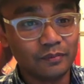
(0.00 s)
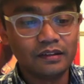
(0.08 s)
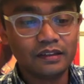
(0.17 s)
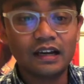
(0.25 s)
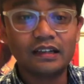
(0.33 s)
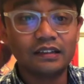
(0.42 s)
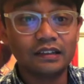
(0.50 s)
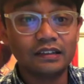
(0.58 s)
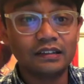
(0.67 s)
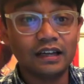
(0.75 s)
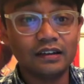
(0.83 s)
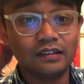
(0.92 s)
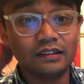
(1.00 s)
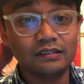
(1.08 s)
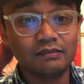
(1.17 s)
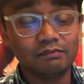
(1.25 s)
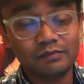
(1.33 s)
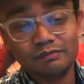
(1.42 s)
Kind of lucked out,
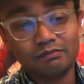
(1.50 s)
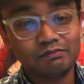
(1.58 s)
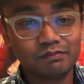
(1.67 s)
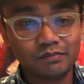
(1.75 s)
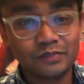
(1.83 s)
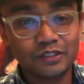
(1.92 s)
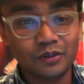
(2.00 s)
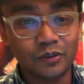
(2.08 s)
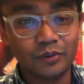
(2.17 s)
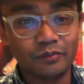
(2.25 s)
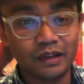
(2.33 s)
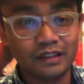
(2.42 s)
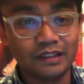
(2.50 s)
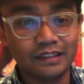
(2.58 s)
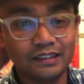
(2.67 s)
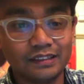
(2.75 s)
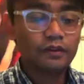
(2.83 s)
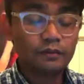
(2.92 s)
and it's cool. I like
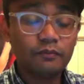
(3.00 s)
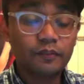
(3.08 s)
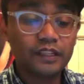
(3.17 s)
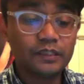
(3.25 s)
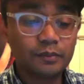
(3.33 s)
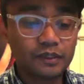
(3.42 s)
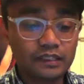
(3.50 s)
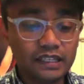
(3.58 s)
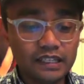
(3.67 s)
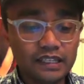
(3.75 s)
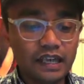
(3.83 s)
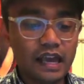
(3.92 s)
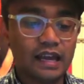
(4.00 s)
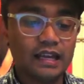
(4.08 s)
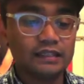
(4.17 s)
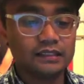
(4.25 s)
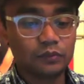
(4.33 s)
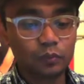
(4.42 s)
it. From Facebook, Nikki
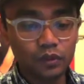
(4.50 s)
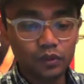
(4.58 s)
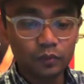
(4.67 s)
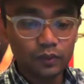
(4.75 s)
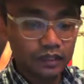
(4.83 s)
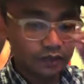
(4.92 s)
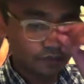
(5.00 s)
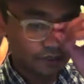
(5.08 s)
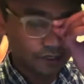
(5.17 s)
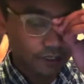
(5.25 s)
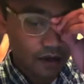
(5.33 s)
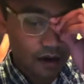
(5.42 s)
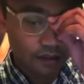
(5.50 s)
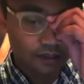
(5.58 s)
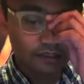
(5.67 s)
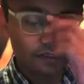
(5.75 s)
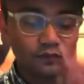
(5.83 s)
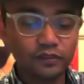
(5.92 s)
asks, will we ever see Holly
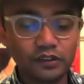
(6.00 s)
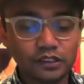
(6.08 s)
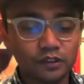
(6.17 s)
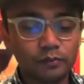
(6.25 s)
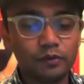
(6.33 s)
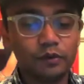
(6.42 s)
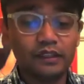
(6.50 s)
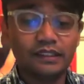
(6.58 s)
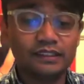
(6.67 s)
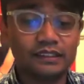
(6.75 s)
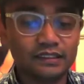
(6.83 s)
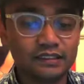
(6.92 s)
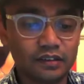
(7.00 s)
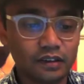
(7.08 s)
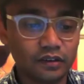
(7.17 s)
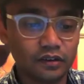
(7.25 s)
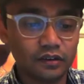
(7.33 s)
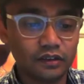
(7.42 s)
in the future? Parentheses, the
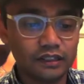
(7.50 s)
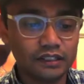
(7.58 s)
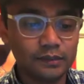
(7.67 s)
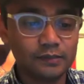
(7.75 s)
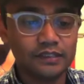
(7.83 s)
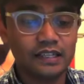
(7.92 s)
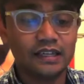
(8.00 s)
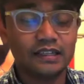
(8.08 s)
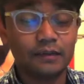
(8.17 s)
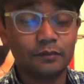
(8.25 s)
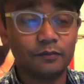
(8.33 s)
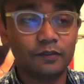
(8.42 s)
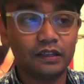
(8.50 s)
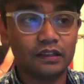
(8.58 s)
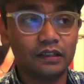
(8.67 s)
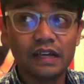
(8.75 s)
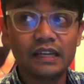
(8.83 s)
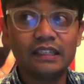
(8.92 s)
girl that keeps standing up
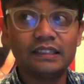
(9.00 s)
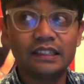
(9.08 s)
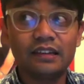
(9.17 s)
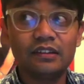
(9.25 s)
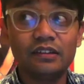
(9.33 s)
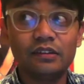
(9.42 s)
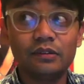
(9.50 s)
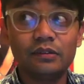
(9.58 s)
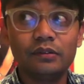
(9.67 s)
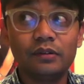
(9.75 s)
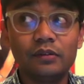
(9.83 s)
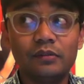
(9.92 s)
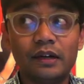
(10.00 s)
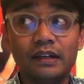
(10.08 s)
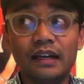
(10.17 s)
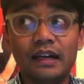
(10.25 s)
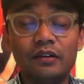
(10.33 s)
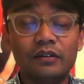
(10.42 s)
Fig. I can tell you right
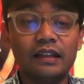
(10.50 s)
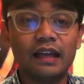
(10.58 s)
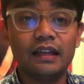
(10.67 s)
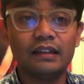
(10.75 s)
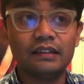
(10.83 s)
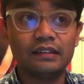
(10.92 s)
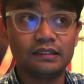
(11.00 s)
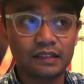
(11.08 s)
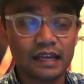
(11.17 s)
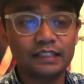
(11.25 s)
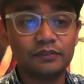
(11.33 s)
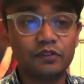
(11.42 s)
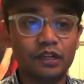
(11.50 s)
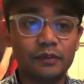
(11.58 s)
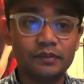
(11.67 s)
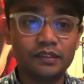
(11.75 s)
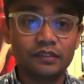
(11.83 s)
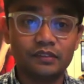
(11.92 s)
now that these last four
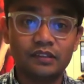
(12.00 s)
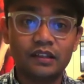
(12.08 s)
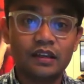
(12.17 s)
episodes,